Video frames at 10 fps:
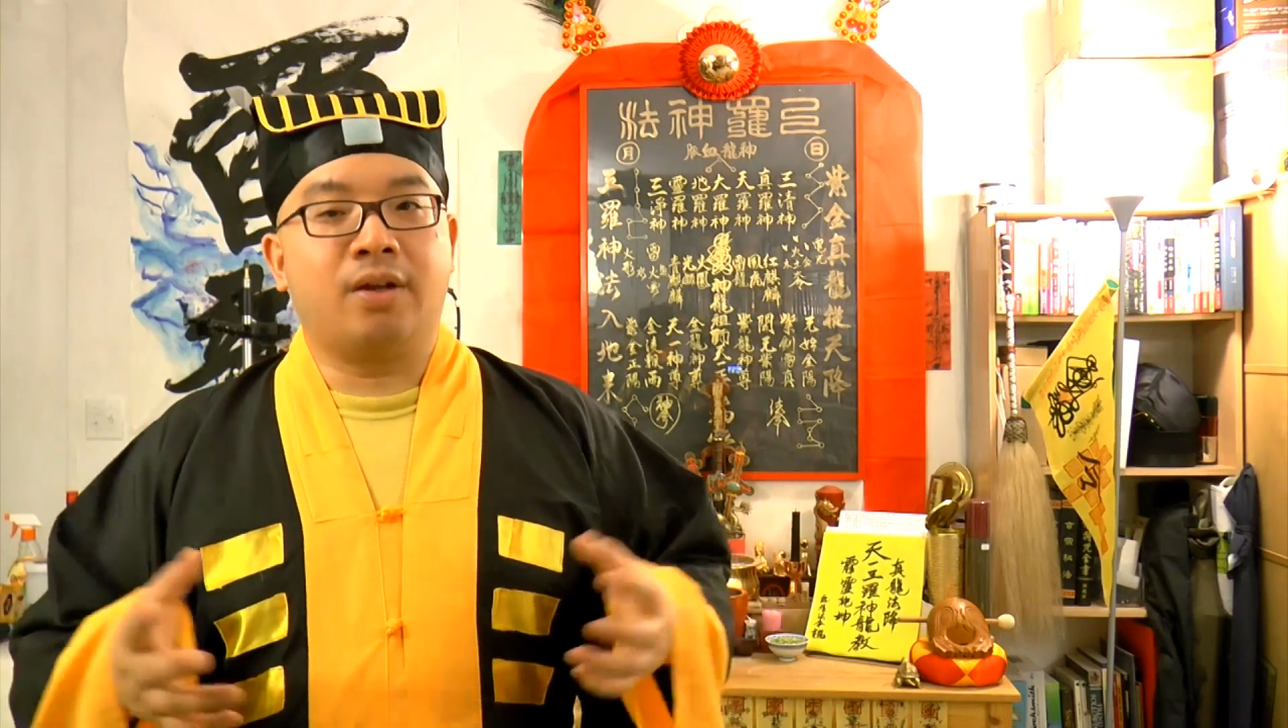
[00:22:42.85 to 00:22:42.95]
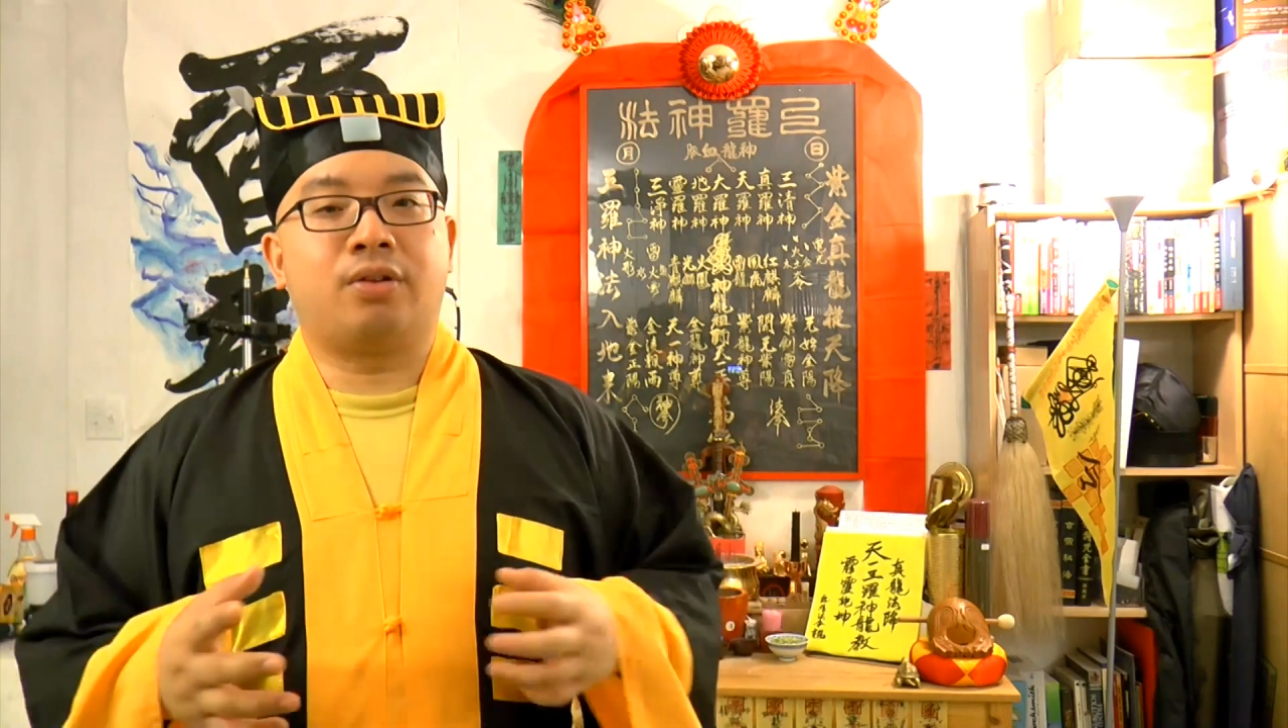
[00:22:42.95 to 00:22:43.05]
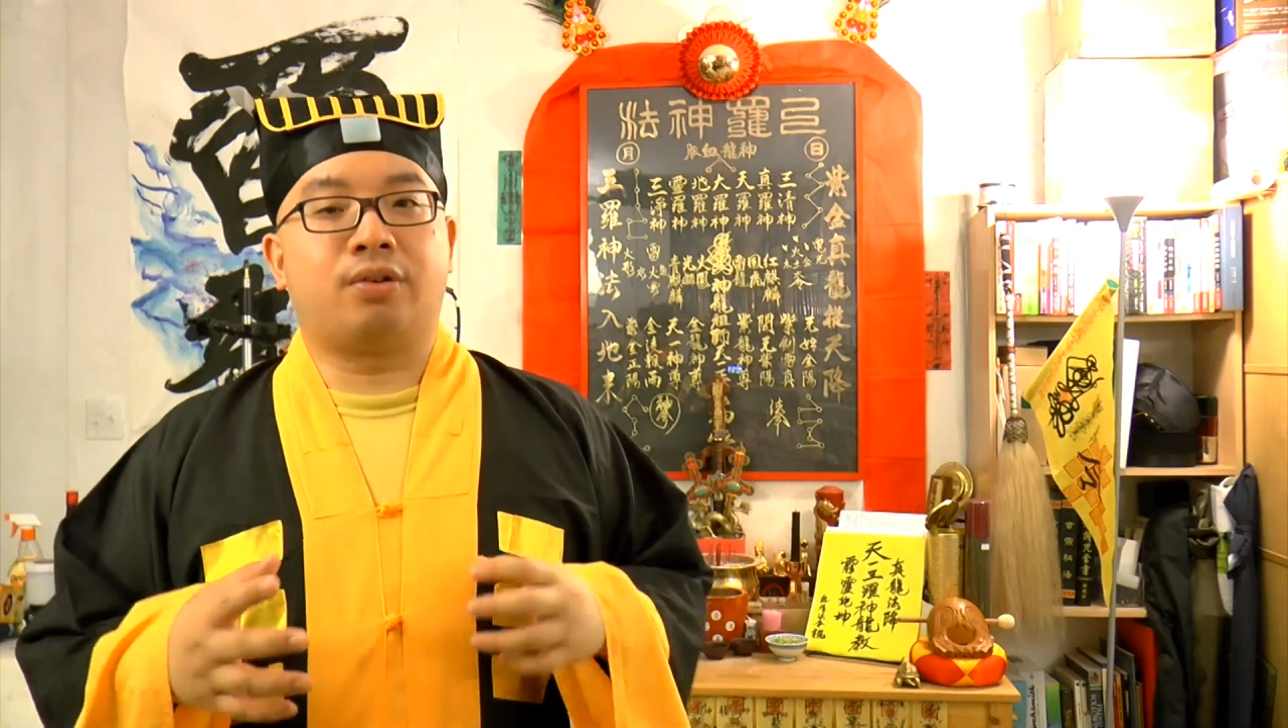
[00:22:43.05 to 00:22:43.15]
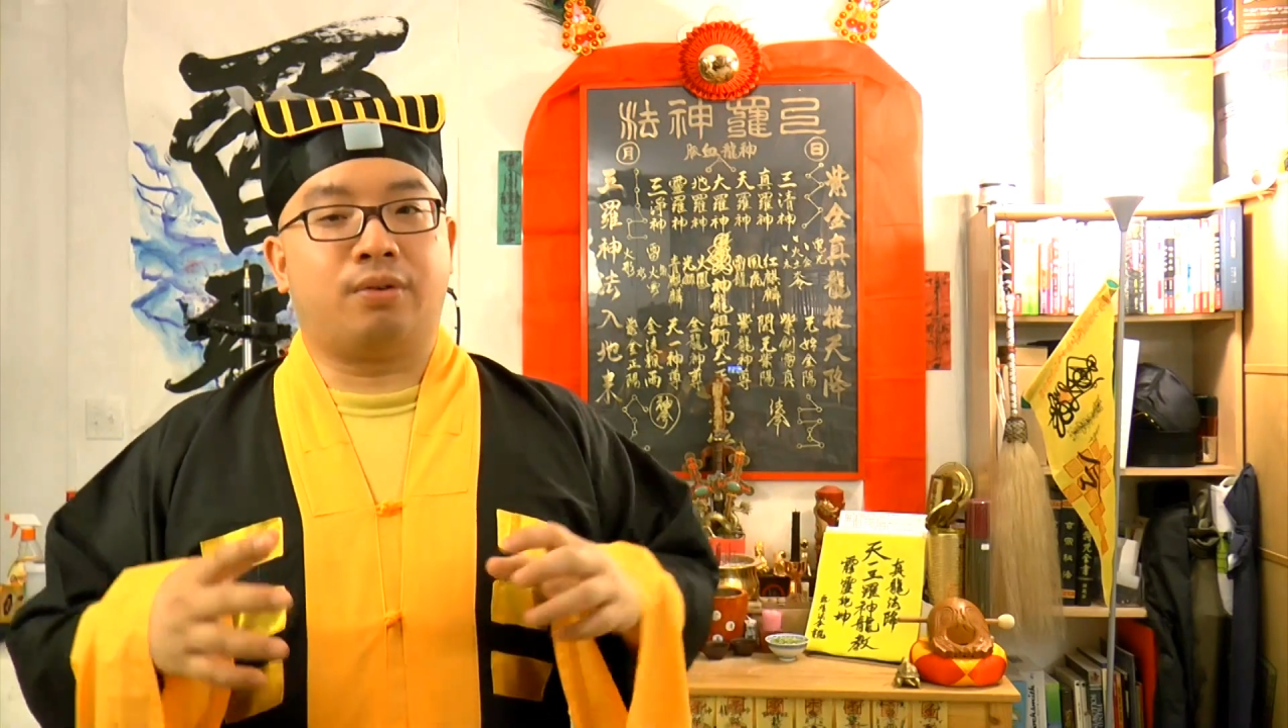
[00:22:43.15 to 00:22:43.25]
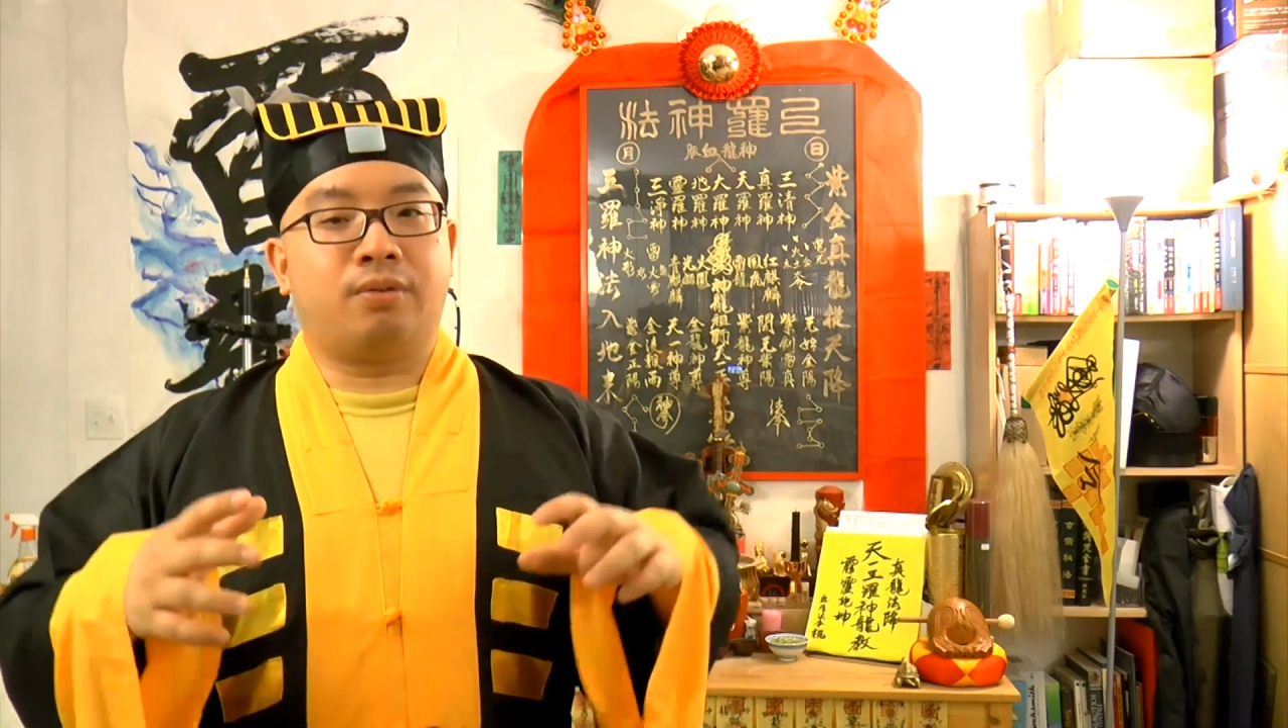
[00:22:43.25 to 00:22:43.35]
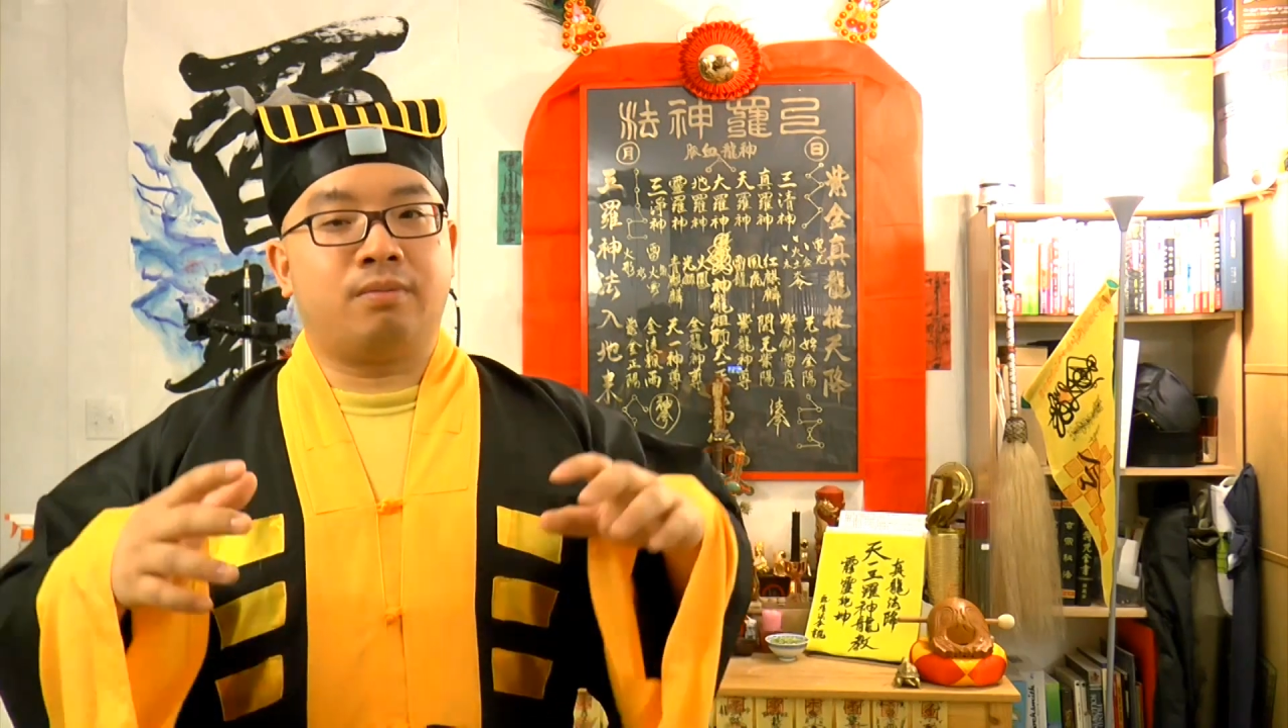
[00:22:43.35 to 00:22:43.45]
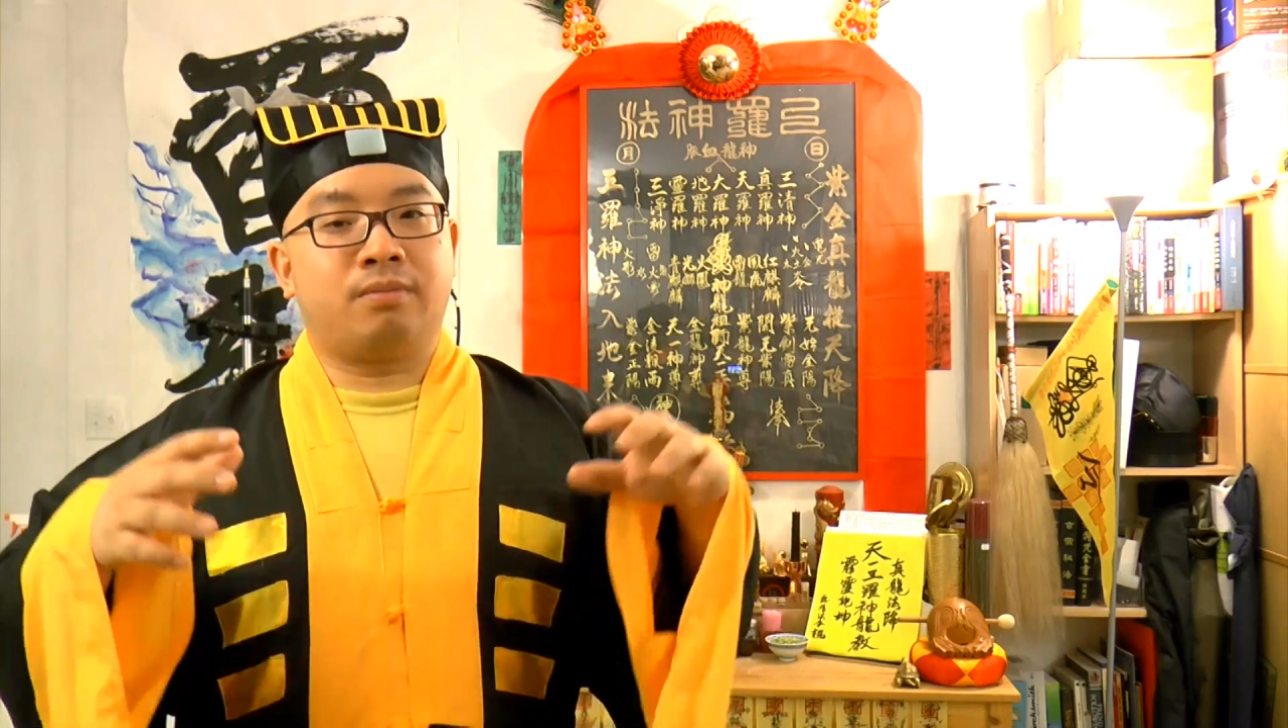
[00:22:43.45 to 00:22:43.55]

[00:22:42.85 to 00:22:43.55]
to